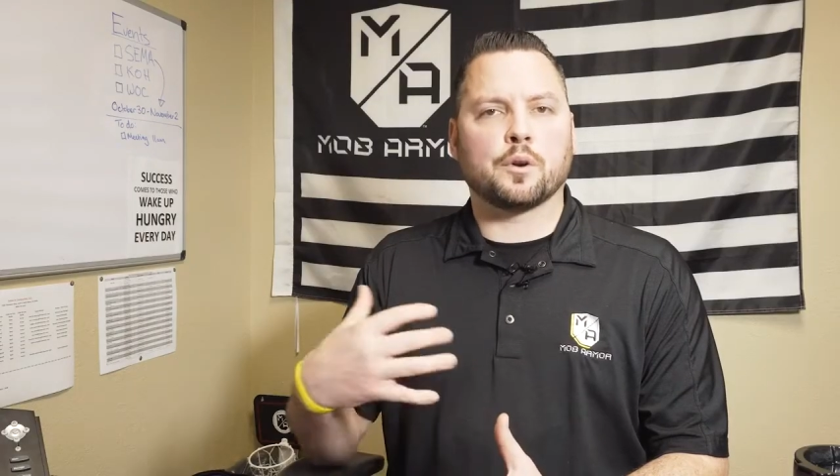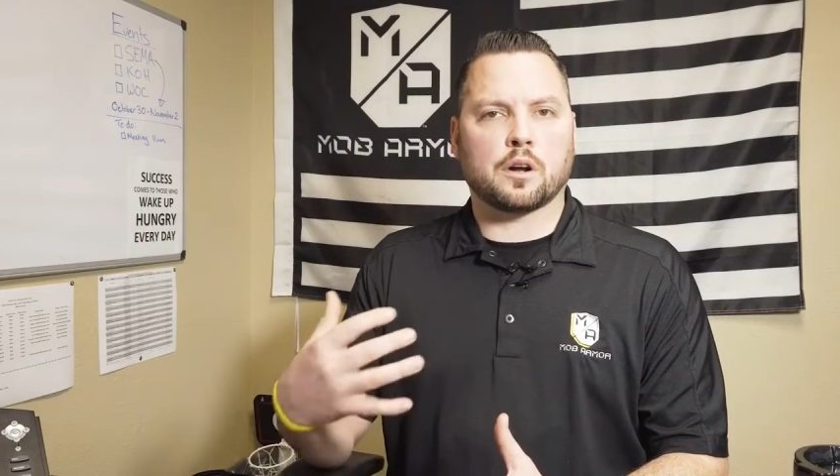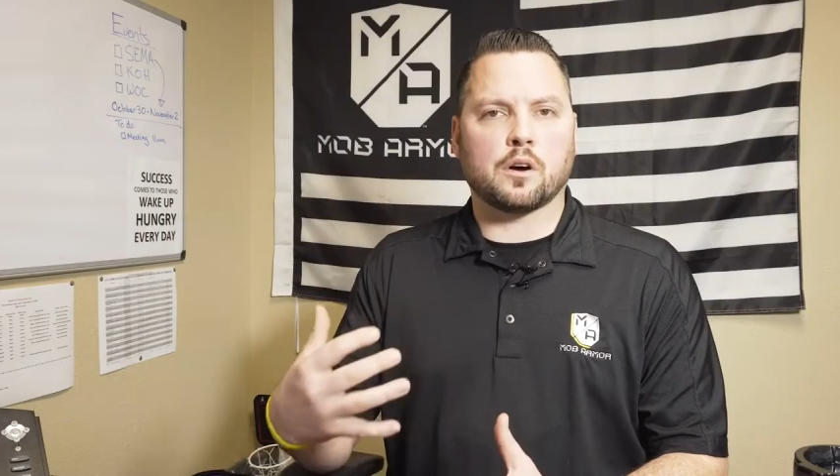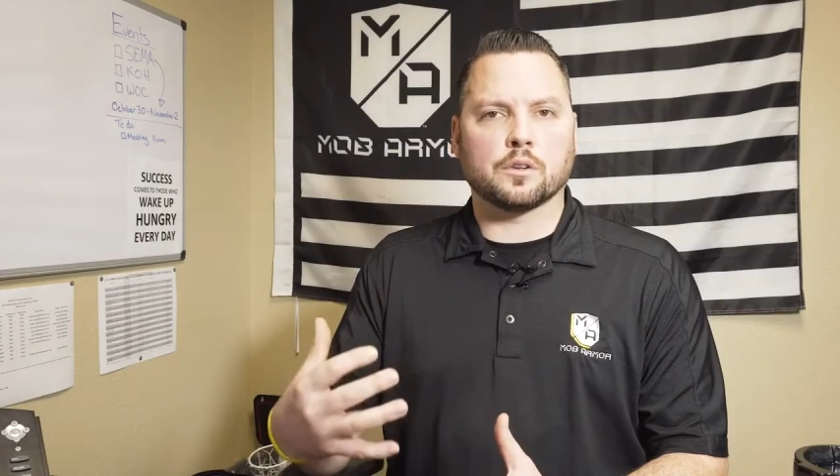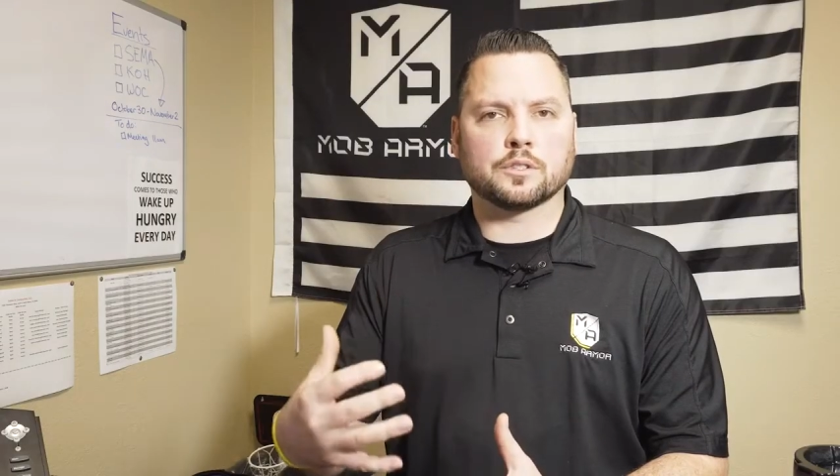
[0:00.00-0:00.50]
a
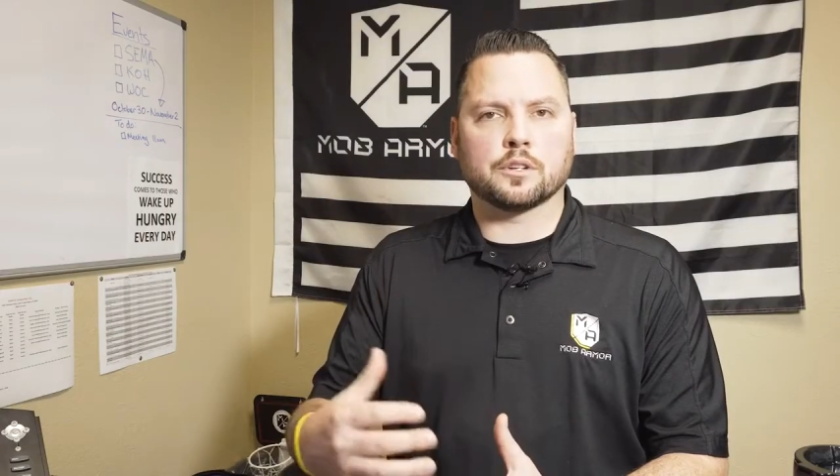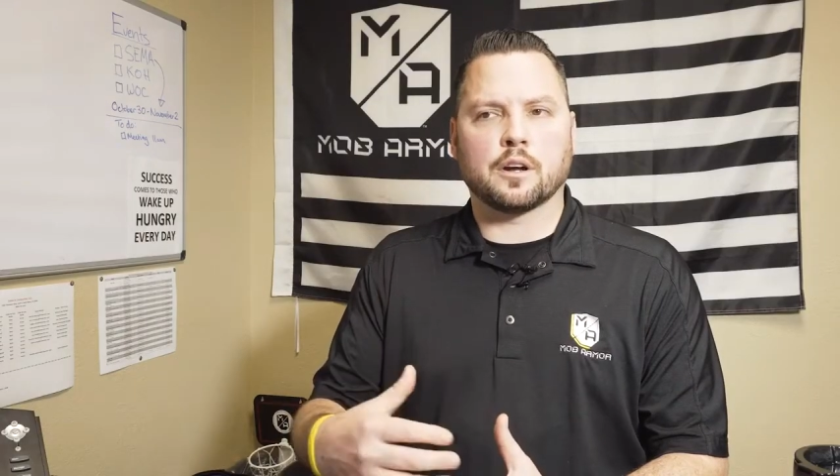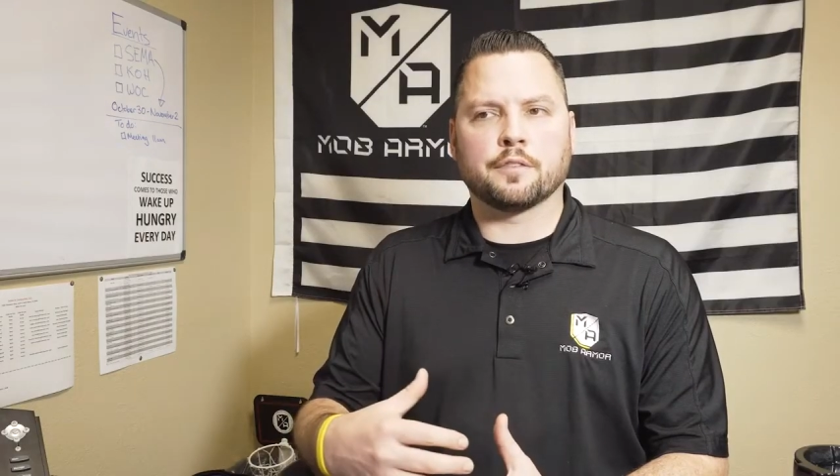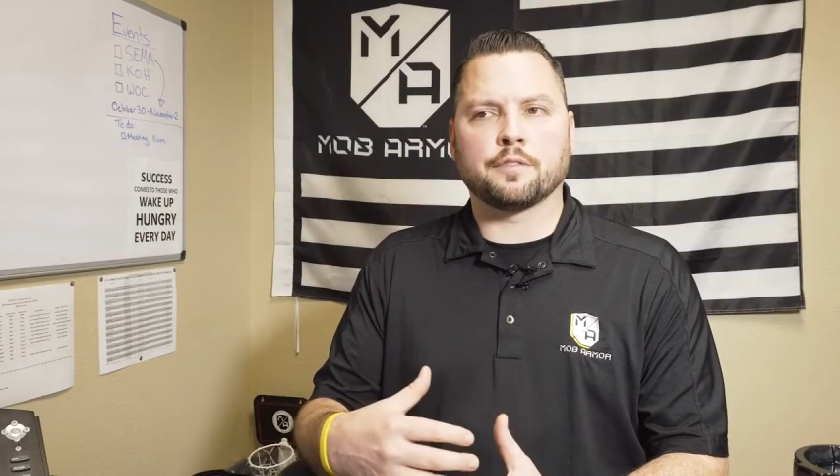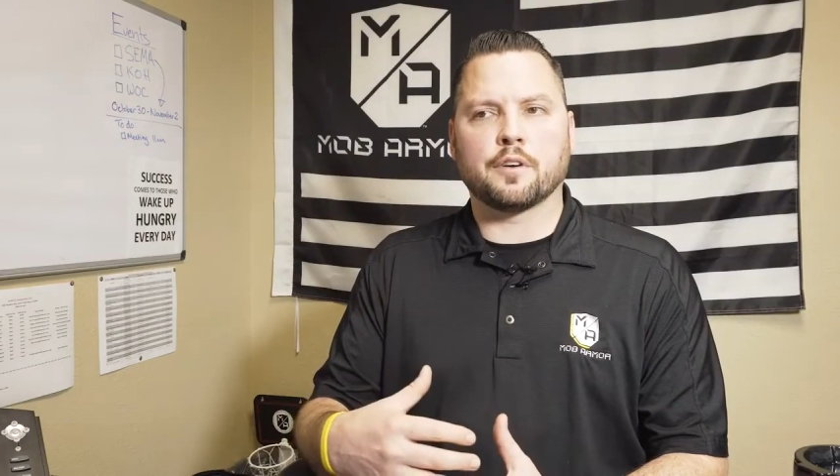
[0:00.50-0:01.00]
culture
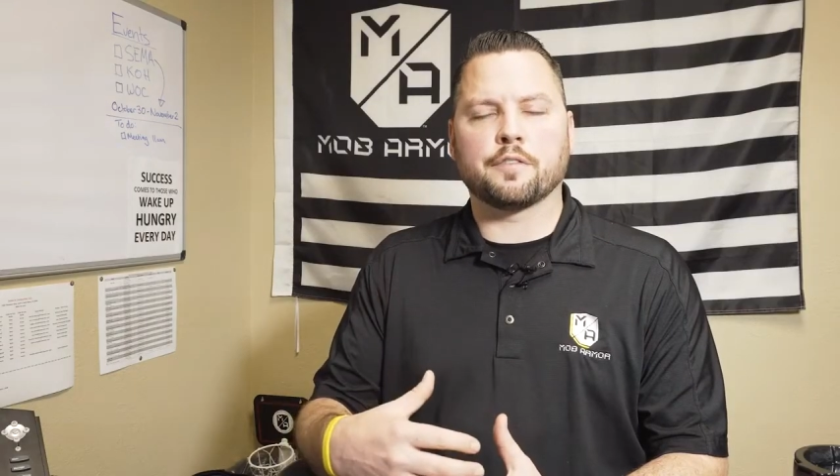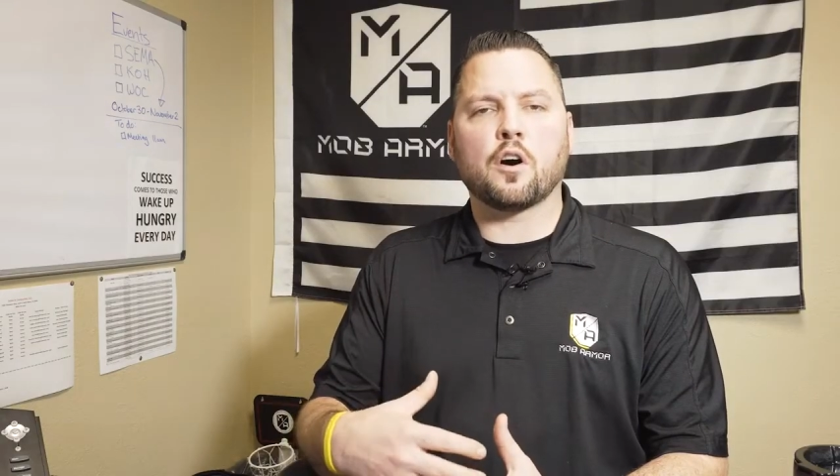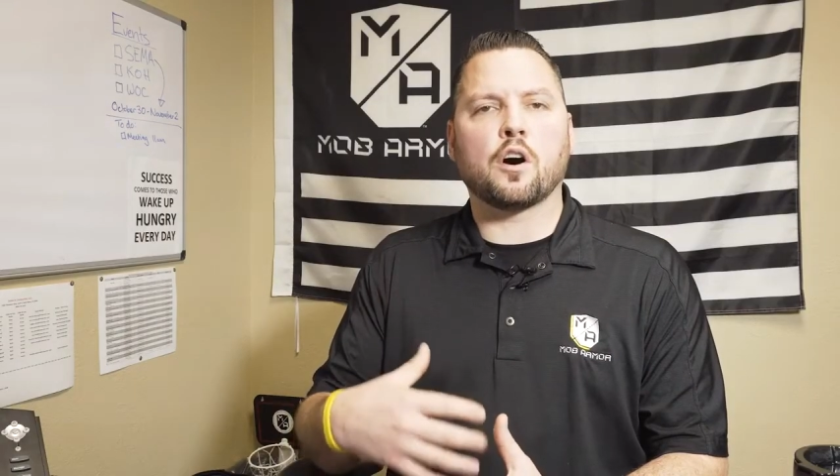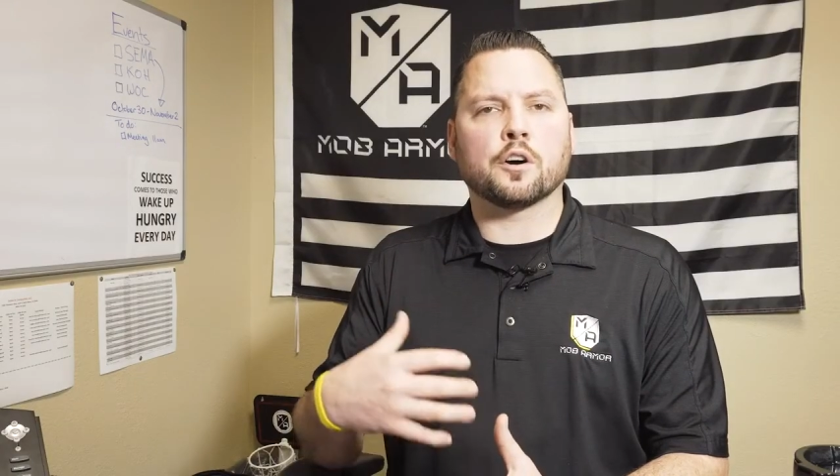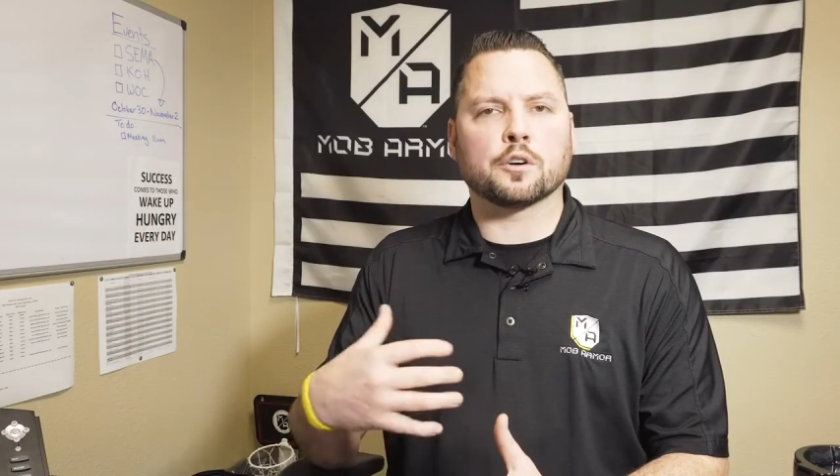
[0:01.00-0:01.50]
of, of
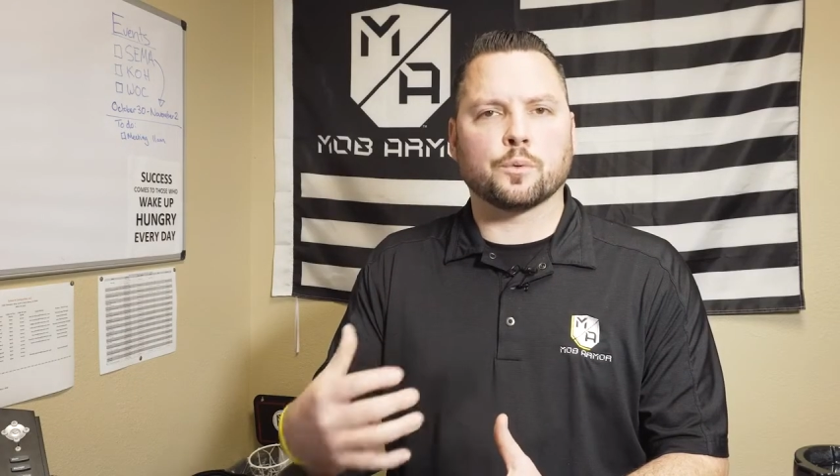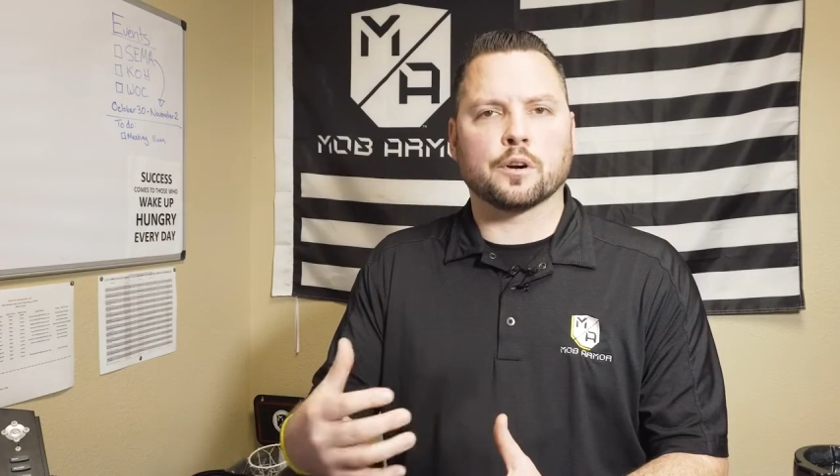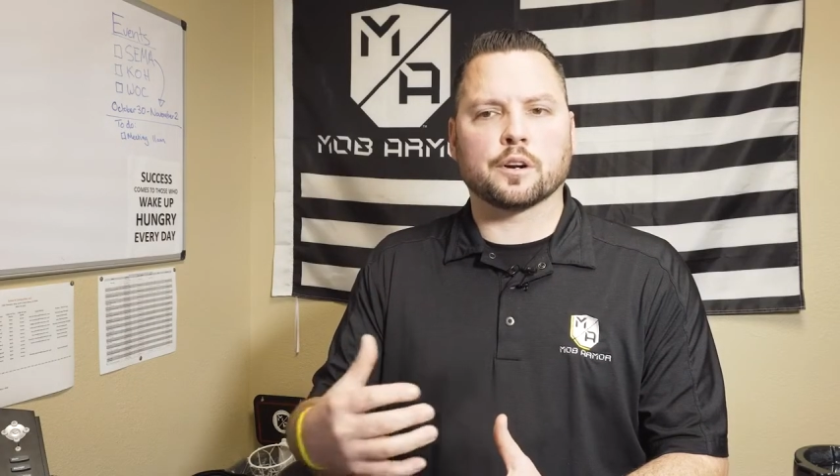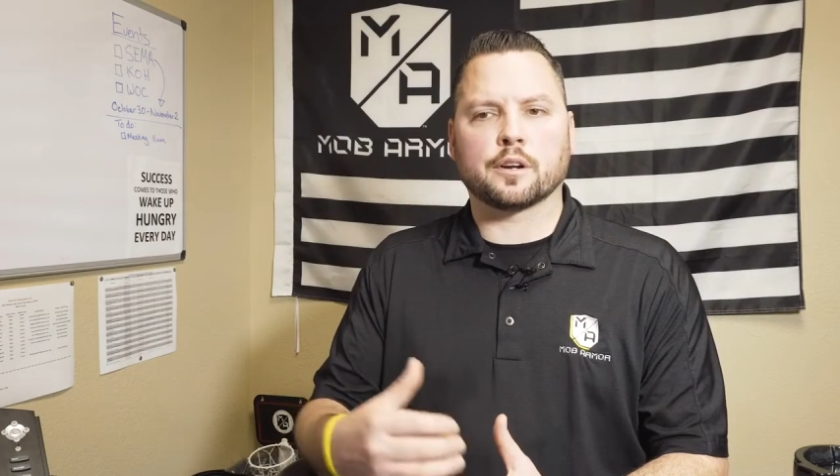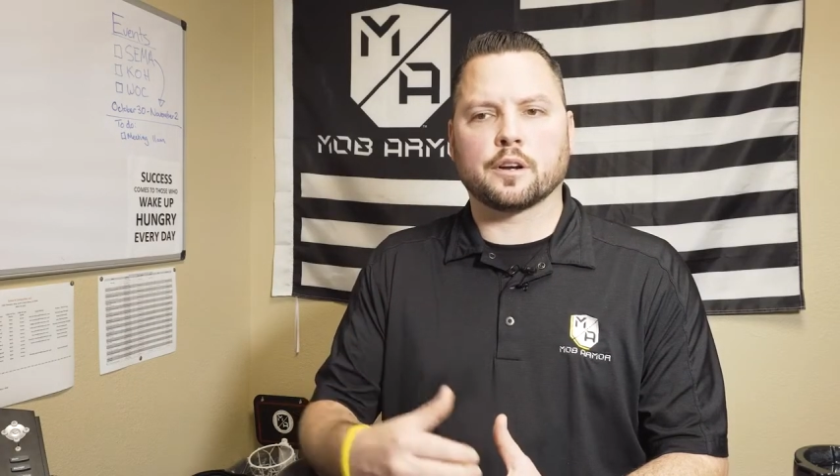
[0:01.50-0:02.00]
hard work,